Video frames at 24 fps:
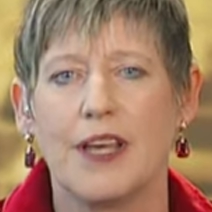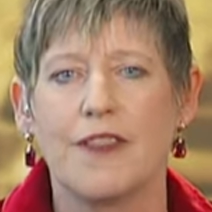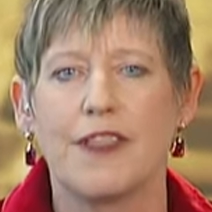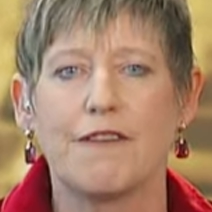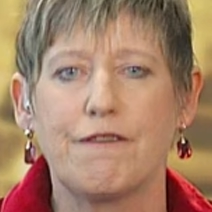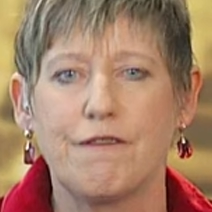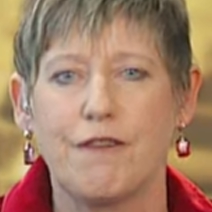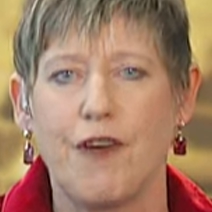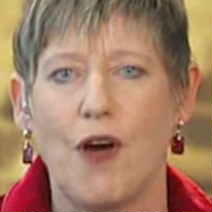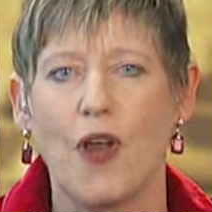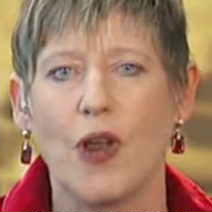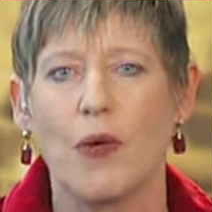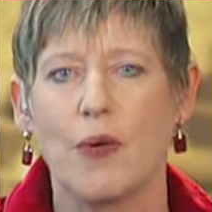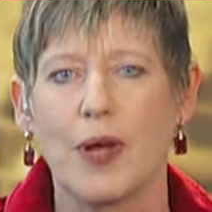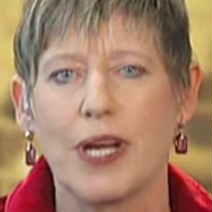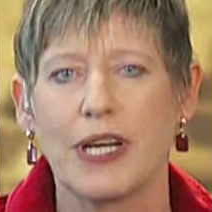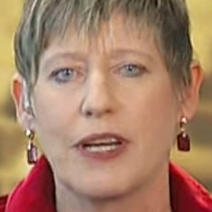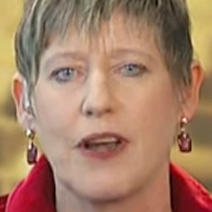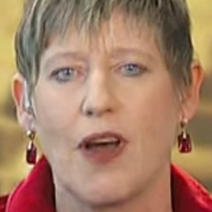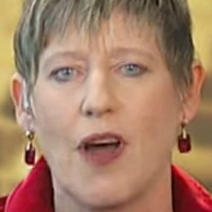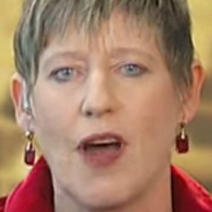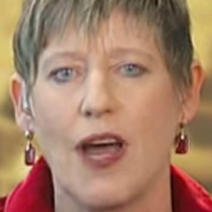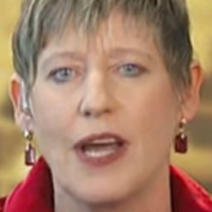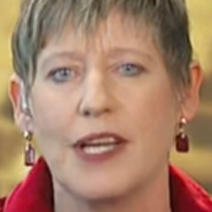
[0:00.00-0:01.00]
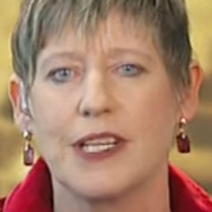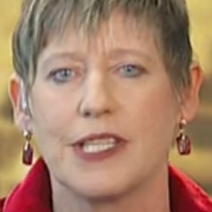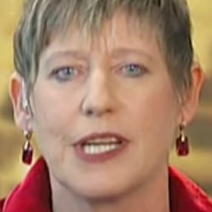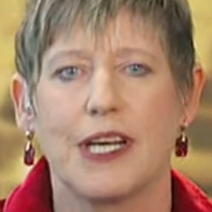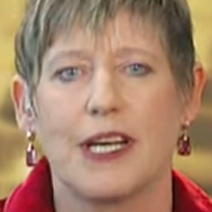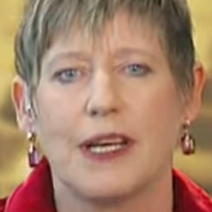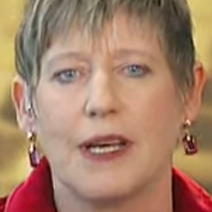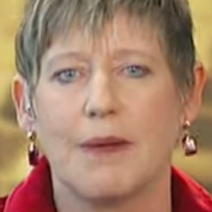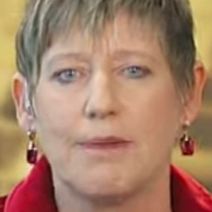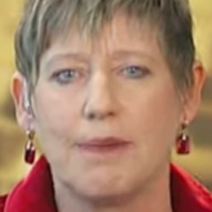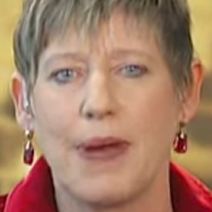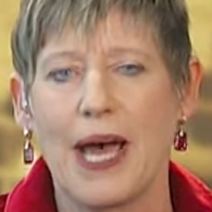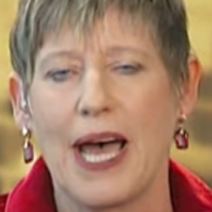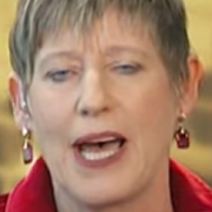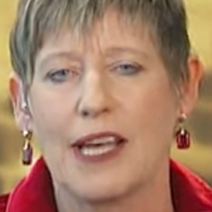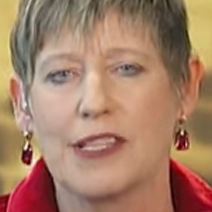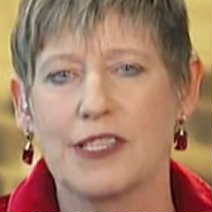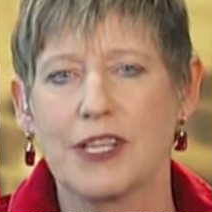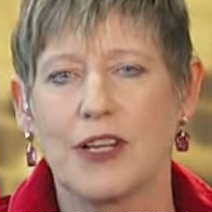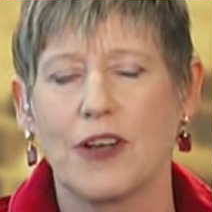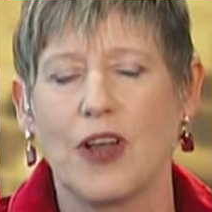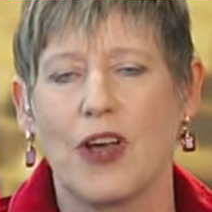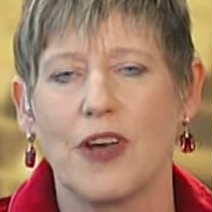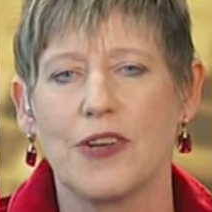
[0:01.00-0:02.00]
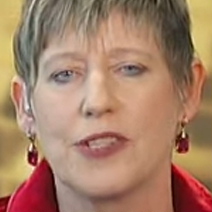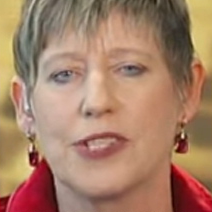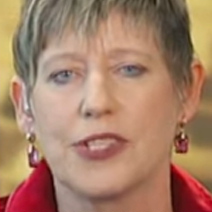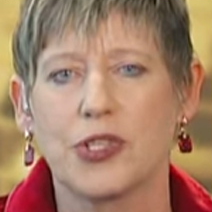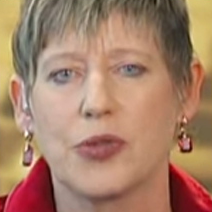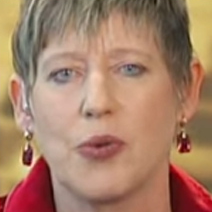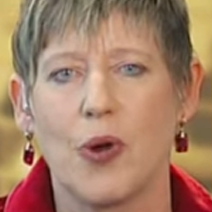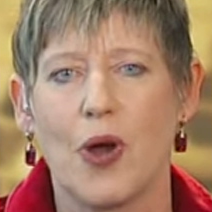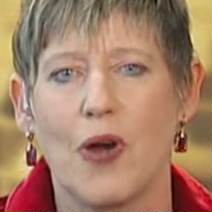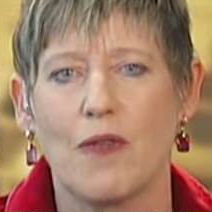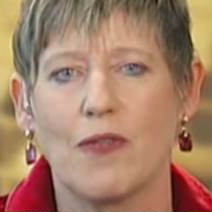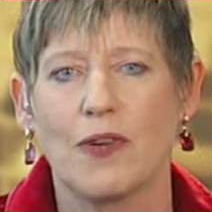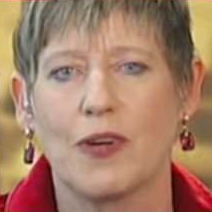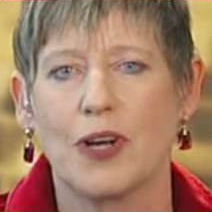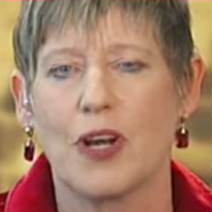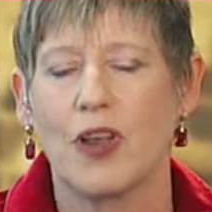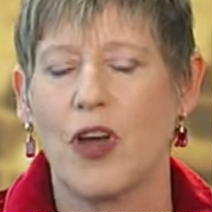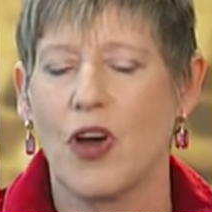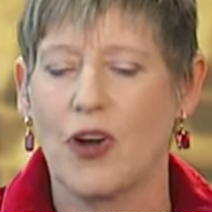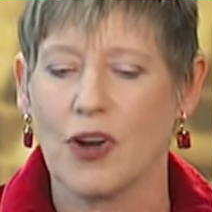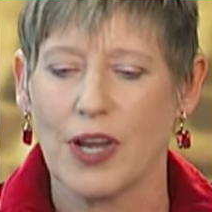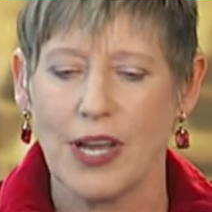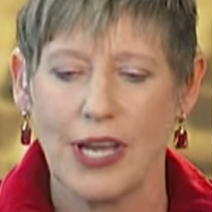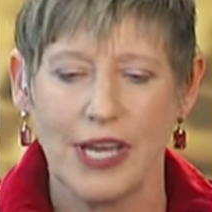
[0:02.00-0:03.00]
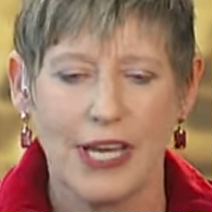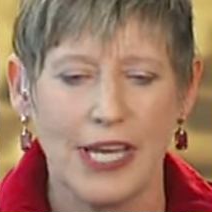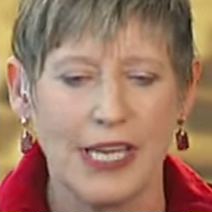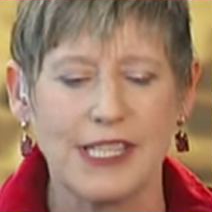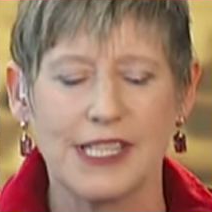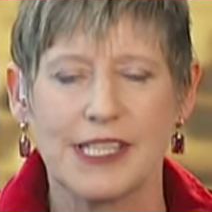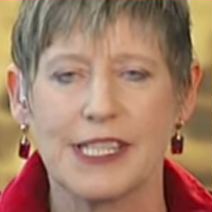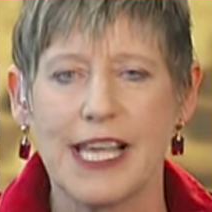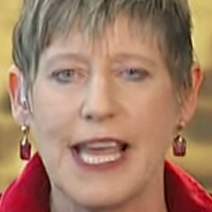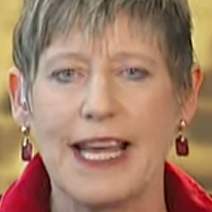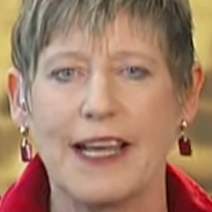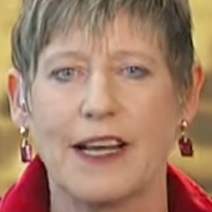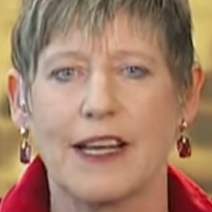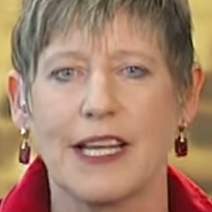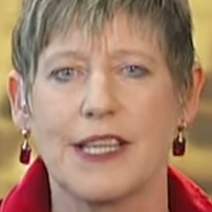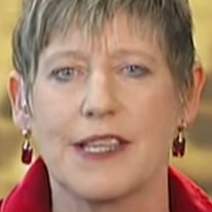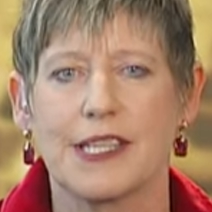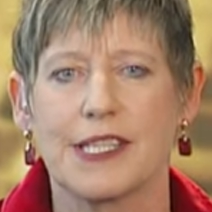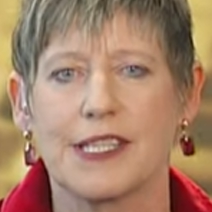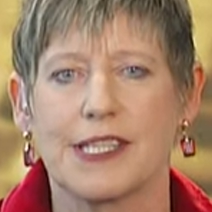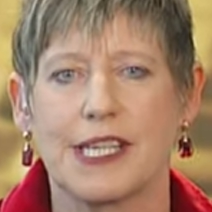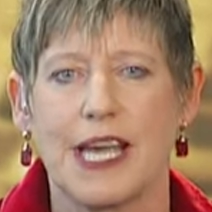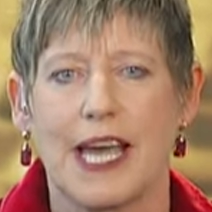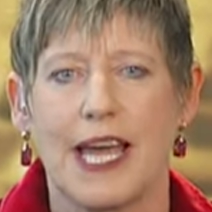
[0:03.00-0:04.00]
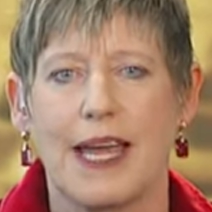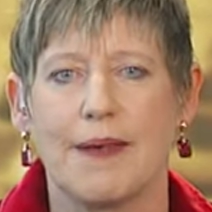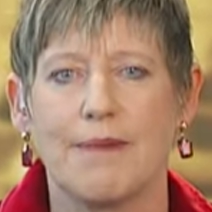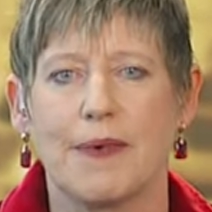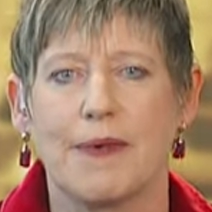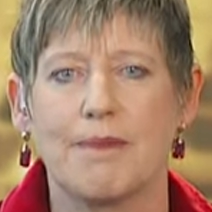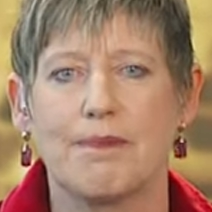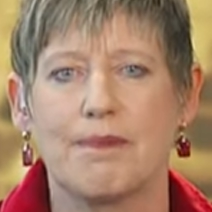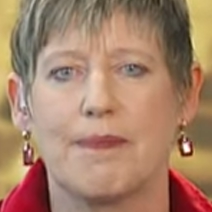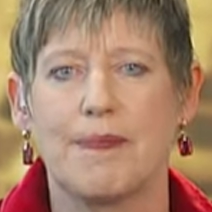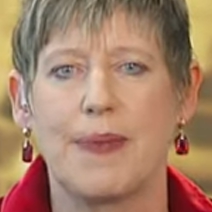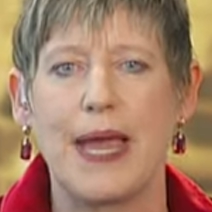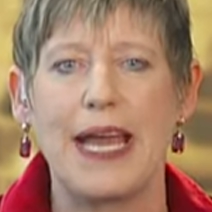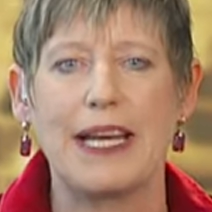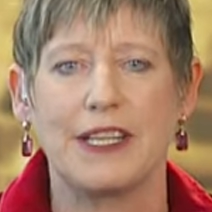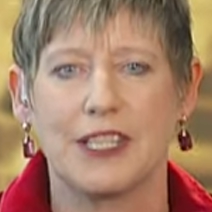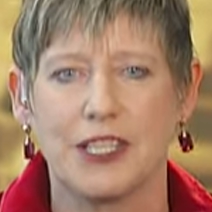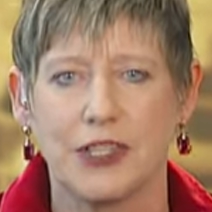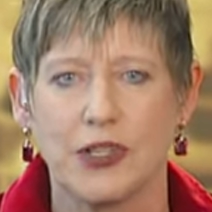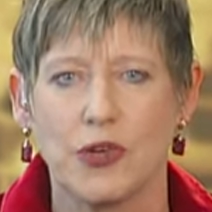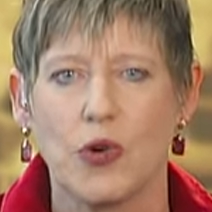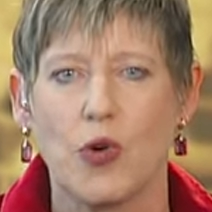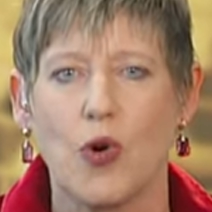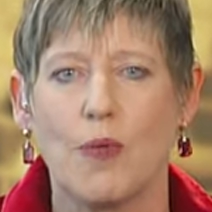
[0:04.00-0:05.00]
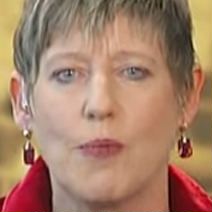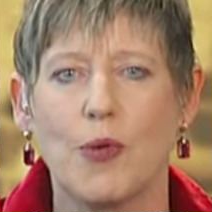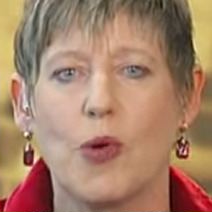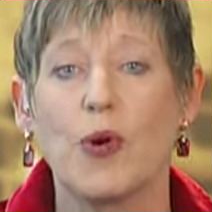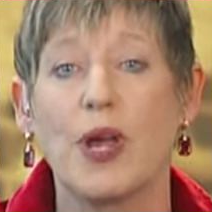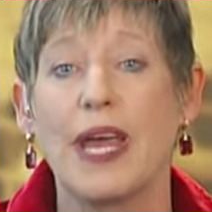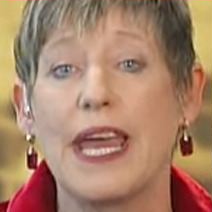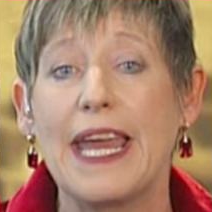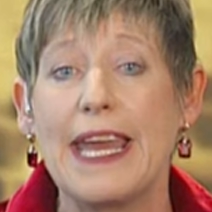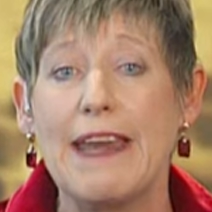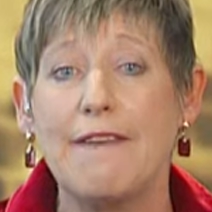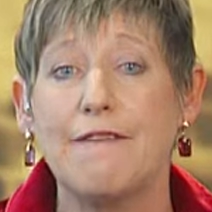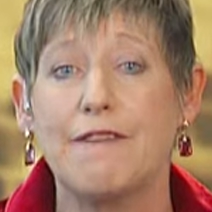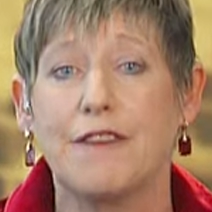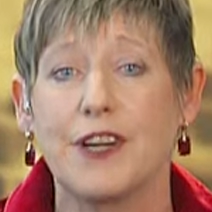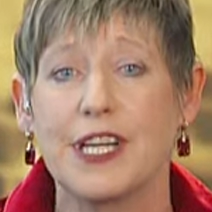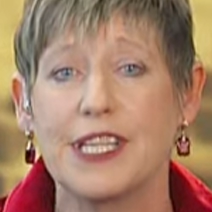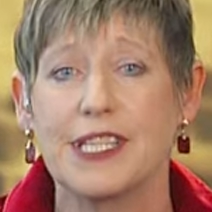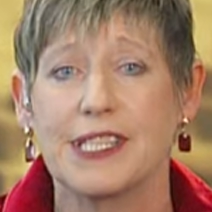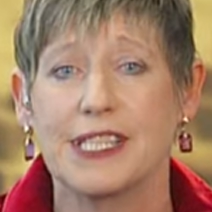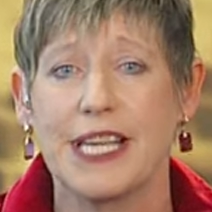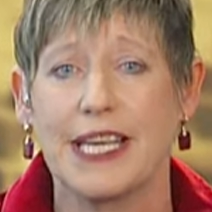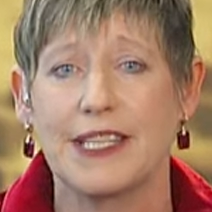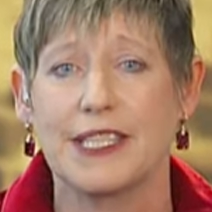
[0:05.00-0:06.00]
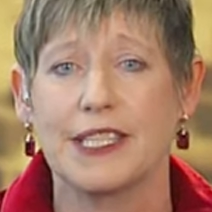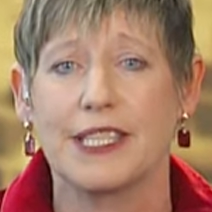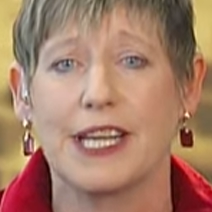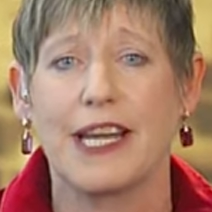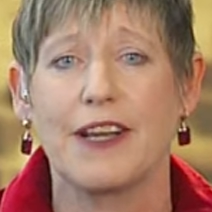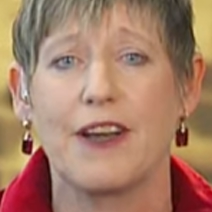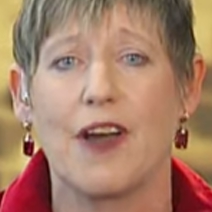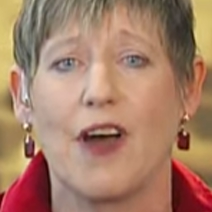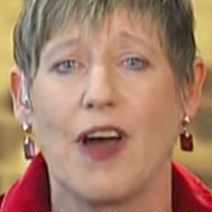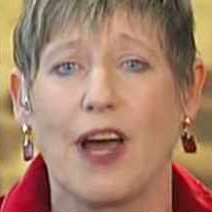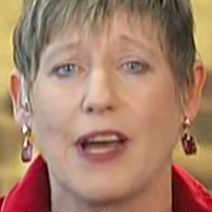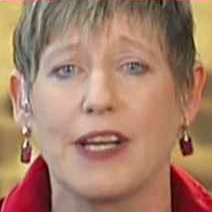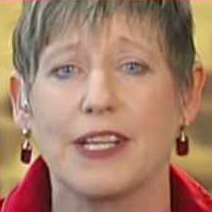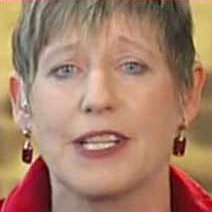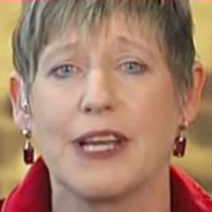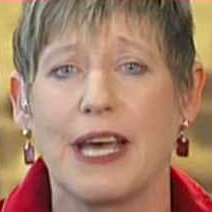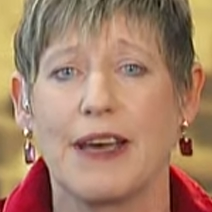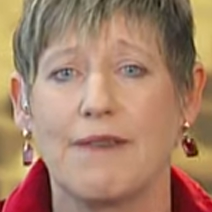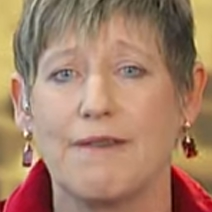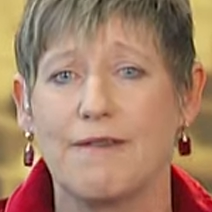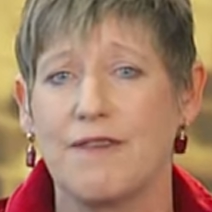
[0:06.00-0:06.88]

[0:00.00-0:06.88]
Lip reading: The following night, bars close at 12 o'clock, exactly the same, back to normal every Saturday night.